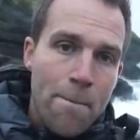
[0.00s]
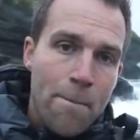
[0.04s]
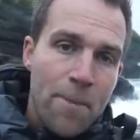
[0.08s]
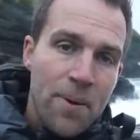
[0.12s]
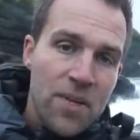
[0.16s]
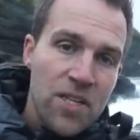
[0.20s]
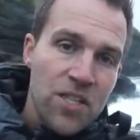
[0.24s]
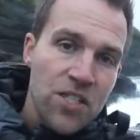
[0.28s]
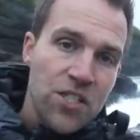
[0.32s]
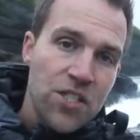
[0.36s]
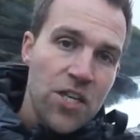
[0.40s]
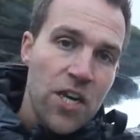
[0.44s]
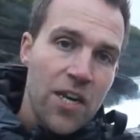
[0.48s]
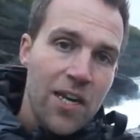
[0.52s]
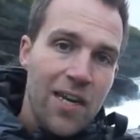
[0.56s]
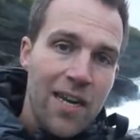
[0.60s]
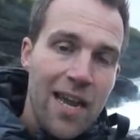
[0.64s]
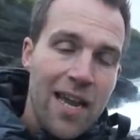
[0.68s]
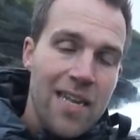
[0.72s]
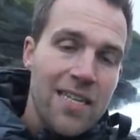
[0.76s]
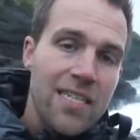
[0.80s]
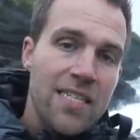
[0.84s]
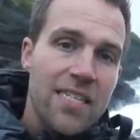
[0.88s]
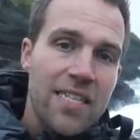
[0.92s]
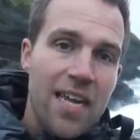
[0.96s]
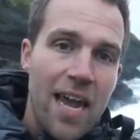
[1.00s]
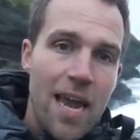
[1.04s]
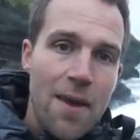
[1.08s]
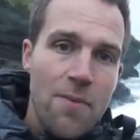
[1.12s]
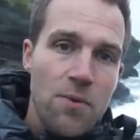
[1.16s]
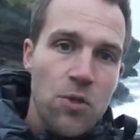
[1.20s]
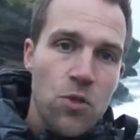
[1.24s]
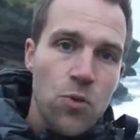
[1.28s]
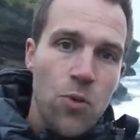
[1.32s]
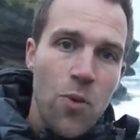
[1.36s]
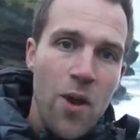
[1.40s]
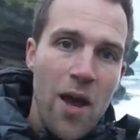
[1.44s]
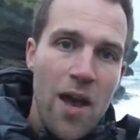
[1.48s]
But in certain
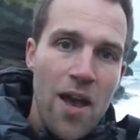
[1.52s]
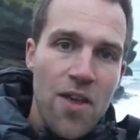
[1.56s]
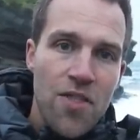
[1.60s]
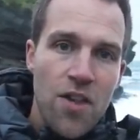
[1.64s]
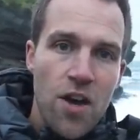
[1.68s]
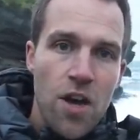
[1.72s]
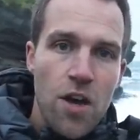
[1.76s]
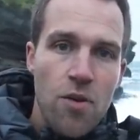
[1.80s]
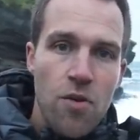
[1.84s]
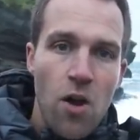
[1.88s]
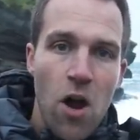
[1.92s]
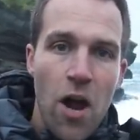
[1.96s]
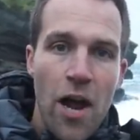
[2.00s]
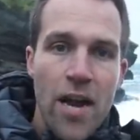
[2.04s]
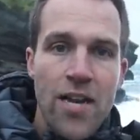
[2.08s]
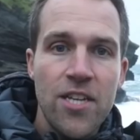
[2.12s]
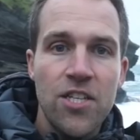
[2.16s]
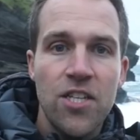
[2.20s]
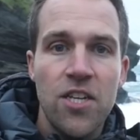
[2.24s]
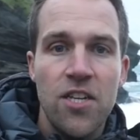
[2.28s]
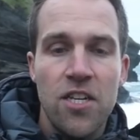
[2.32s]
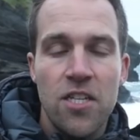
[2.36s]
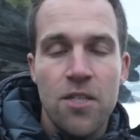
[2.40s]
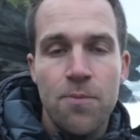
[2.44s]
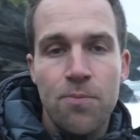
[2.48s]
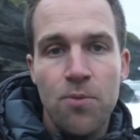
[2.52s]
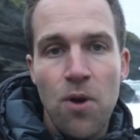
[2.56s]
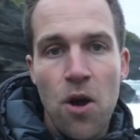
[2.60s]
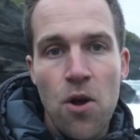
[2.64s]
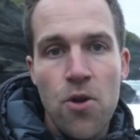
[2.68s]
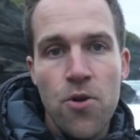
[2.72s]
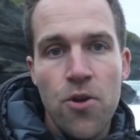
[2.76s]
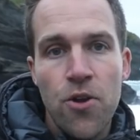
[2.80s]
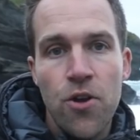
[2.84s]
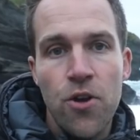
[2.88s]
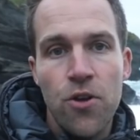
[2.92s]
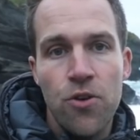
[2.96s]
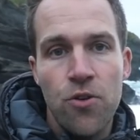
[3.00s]
landscapes where the horizon is
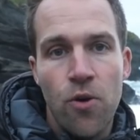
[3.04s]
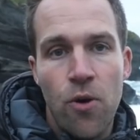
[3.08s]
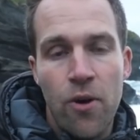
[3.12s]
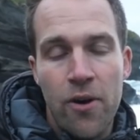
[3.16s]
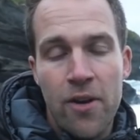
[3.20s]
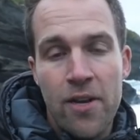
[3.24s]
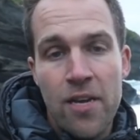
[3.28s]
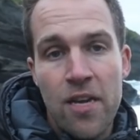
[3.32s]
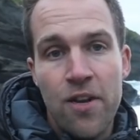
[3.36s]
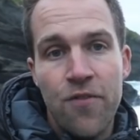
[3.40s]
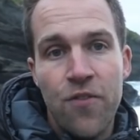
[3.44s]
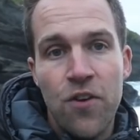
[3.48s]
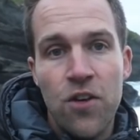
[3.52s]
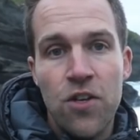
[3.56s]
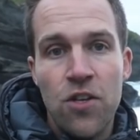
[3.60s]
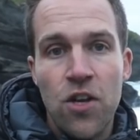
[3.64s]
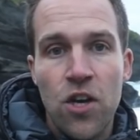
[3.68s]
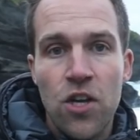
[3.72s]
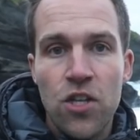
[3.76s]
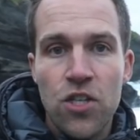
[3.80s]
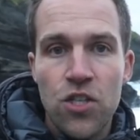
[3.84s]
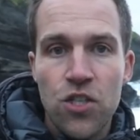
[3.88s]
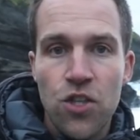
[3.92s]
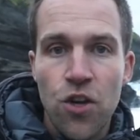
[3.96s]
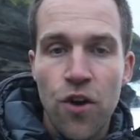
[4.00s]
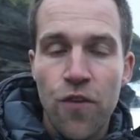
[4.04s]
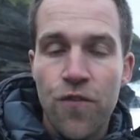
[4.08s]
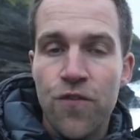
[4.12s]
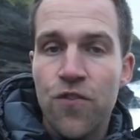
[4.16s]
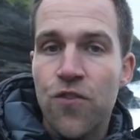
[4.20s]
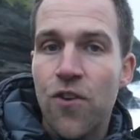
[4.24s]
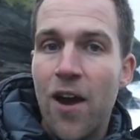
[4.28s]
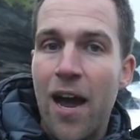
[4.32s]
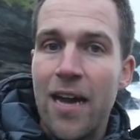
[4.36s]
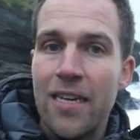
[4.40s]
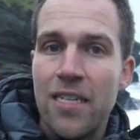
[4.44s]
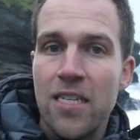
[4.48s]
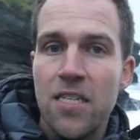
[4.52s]
broken or uneven, a soft
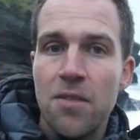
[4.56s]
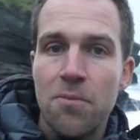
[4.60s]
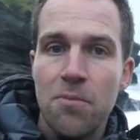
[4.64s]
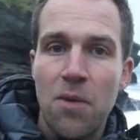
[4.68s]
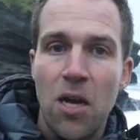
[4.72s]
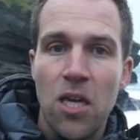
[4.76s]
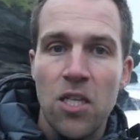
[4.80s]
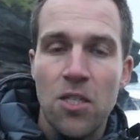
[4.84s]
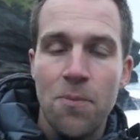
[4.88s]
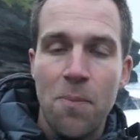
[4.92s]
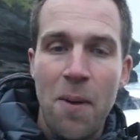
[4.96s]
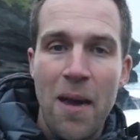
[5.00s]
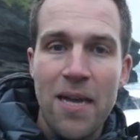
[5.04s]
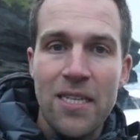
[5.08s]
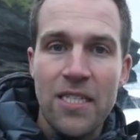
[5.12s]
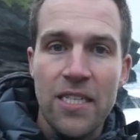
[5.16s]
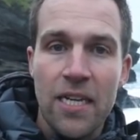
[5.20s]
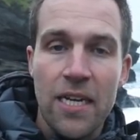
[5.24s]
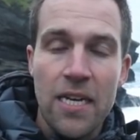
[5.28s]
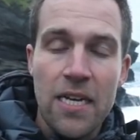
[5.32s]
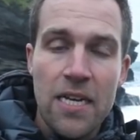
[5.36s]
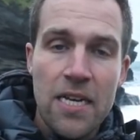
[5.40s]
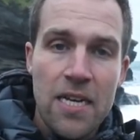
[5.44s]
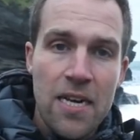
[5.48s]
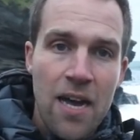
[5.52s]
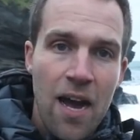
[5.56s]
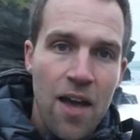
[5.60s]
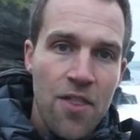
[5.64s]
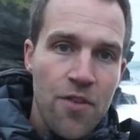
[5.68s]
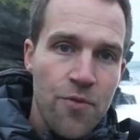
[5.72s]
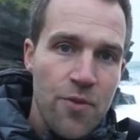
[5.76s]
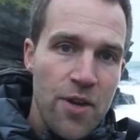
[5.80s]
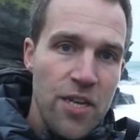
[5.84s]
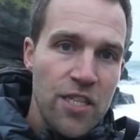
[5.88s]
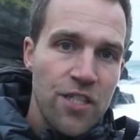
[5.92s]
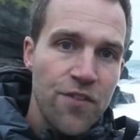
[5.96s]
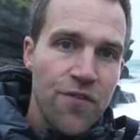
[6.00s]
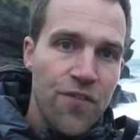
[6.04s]
grad is much better. And the
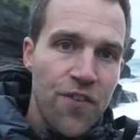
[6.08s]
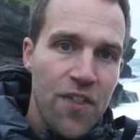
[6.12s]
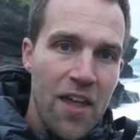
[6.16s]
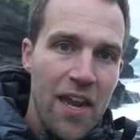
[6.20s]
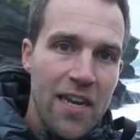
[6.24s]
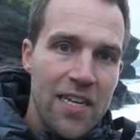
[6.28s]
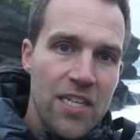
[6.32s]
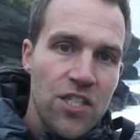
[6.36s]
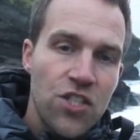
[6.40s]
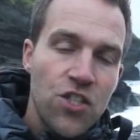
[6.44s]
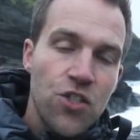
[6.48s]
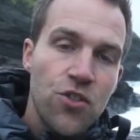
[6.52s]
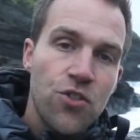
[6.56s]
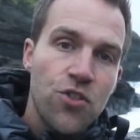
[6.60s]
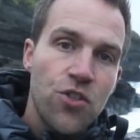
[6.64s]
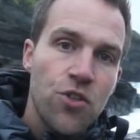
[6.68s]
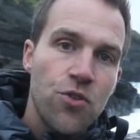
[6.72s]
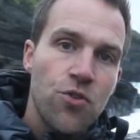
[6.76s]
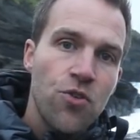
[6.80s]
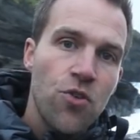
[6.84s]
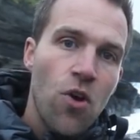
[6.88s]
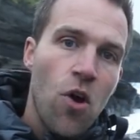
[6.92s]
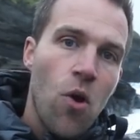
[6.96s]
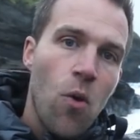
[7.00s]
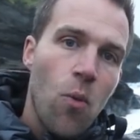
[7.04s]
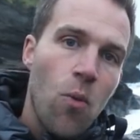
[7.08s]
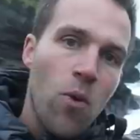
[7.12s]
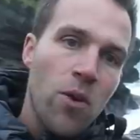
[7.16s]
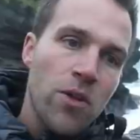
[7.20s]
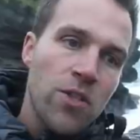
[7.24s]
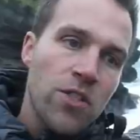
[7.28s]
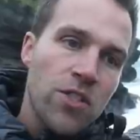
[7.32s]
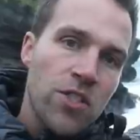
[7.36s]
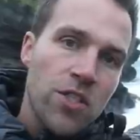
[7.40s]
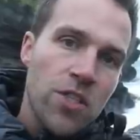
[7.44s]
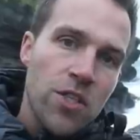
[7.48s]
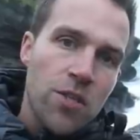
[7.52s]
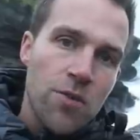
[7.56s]
reason for that is you do not
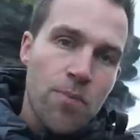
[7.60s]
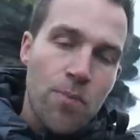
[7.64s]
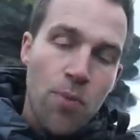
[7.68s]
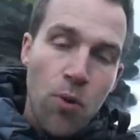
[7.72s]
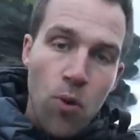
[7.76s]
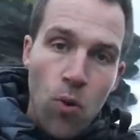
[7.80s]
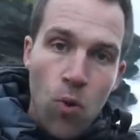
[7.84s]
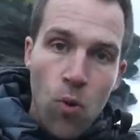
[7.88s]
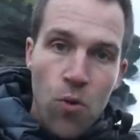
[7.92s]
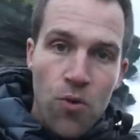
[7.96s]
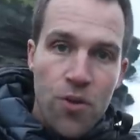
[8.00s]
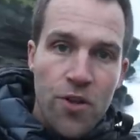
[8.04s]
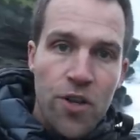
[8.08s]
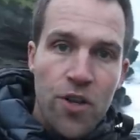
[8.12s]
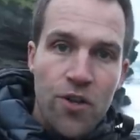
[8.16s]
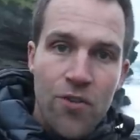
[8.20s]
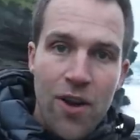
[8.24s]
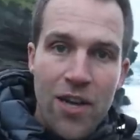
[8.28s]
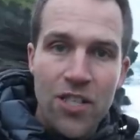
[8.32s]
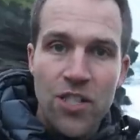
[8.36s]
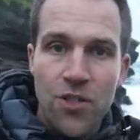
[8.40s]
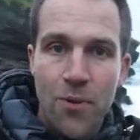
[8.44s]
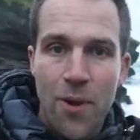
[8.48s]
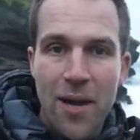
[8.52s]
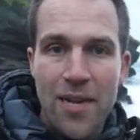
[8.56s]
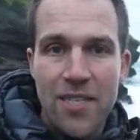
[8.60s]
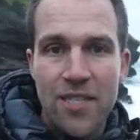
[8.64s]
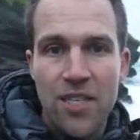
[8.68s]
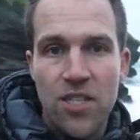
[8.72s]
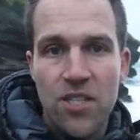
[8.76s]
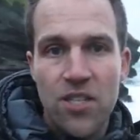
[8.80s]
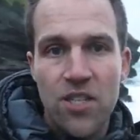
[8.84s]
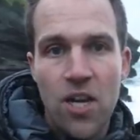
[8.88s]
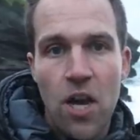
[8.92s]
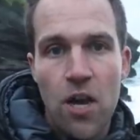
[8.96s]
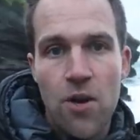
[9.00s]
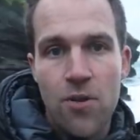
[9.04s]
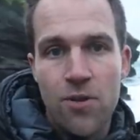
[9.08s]
want to pull the
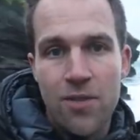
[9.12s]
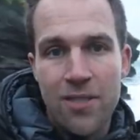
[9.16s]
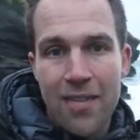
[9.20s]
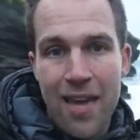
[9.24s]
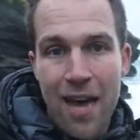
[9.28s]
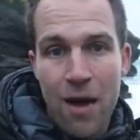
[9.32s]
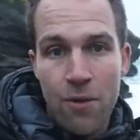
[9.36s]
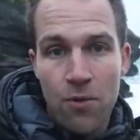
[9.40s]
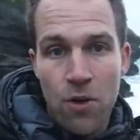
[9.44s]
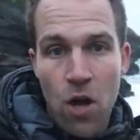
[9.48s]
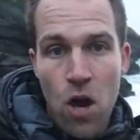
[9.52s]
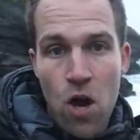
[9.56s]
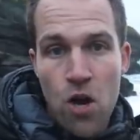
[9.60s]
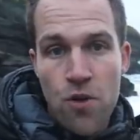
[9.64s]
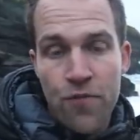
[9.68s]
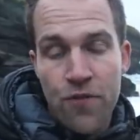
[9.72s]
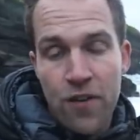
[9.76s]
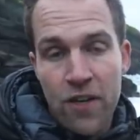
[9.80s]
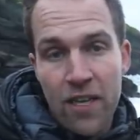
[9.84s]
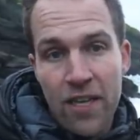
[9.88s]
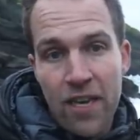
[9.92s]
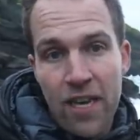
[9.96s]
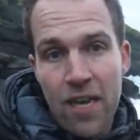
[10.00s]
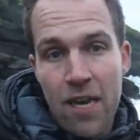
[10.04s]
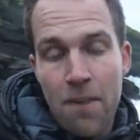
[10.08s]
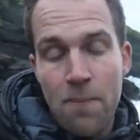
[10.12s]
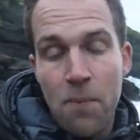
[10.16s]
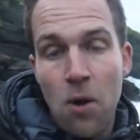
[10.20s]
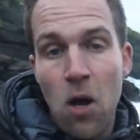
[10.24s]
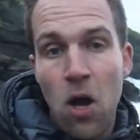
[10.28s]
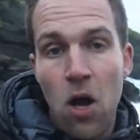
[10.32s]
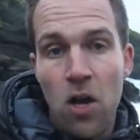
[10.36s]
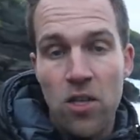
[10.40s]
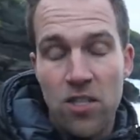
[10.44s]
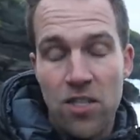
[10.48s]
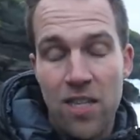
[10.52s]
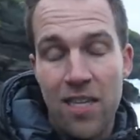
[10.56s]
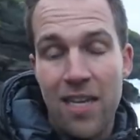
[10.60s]
graduated zone down over key
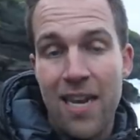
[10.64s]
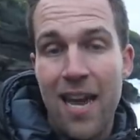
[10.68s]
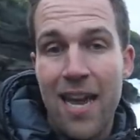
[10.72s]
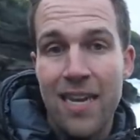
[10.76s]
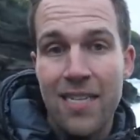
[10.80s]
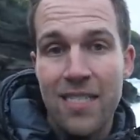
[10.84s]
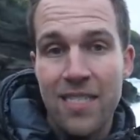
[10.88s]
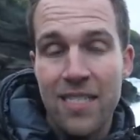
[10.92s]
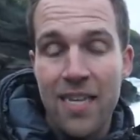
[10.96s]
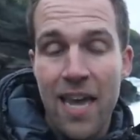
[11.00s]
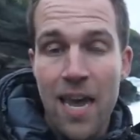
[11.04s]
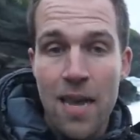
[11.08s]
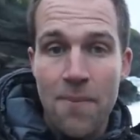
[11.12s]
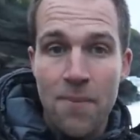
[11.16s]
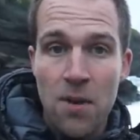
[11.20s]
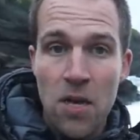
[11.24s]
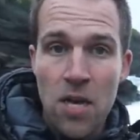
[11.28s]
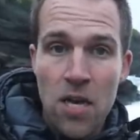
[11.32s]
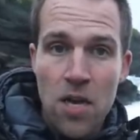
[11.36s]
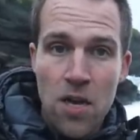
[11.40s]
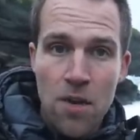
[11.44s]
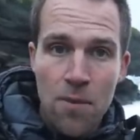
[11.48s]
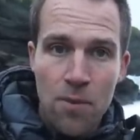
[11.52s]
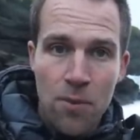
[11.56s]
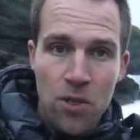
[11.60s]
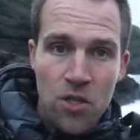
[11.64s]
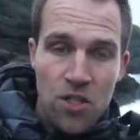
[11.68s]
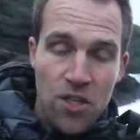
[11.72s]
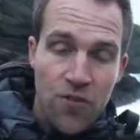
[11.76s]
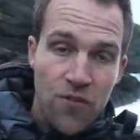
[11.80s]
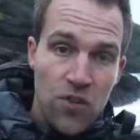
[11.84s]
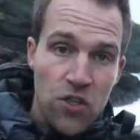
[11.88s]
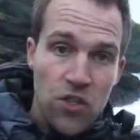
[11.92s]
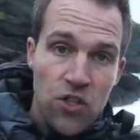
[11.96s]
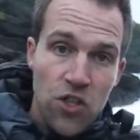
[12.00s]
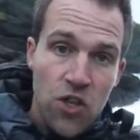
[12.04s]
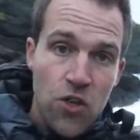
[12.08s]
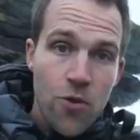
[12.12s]
parts of the landscape, because
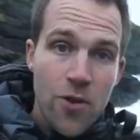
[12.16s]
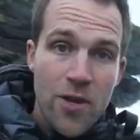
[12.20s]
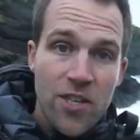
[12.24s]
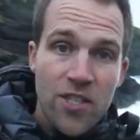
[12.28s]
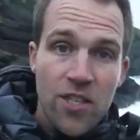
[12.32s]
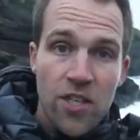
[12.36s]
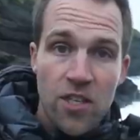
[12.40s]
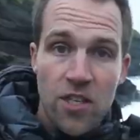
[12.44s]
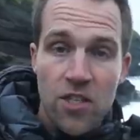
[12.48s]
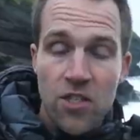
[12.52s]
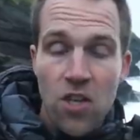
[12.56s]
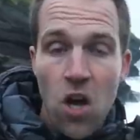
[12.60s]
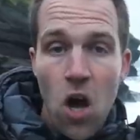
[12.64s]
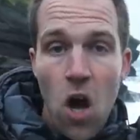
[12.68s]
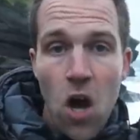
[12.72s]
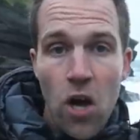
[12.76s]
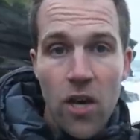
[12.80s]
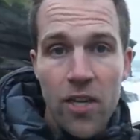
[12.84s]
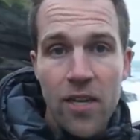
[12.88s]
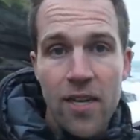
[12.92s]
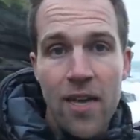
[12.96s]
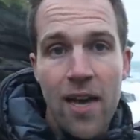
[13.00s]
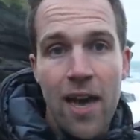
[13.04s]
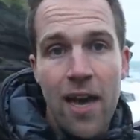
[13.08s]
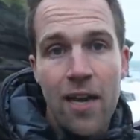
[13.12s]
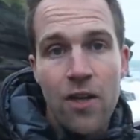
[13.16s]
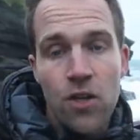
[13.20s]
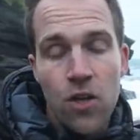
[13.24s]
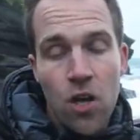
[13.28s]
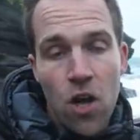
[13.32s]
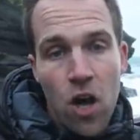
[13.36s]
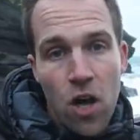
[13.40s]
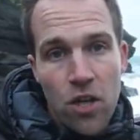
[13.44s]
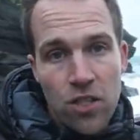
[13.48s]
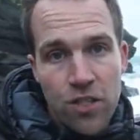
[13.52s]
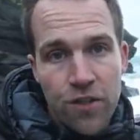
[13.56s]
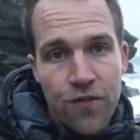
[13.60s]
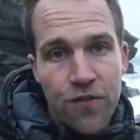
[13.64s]
if you do, it's going to darken it and look
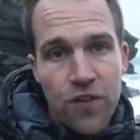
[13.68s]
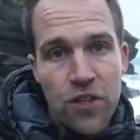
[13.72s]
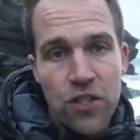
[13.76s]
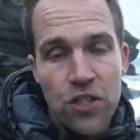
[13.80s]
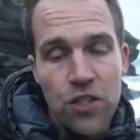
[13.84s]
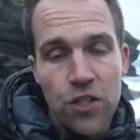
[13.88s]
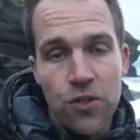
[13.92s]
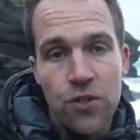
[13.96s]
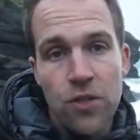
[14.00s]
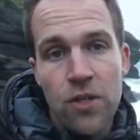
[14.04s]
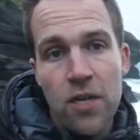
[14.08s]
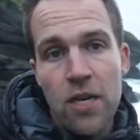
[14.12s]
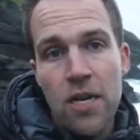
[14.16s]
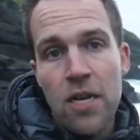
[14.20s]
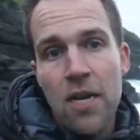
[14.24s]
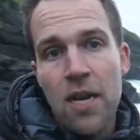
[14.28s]
artificial.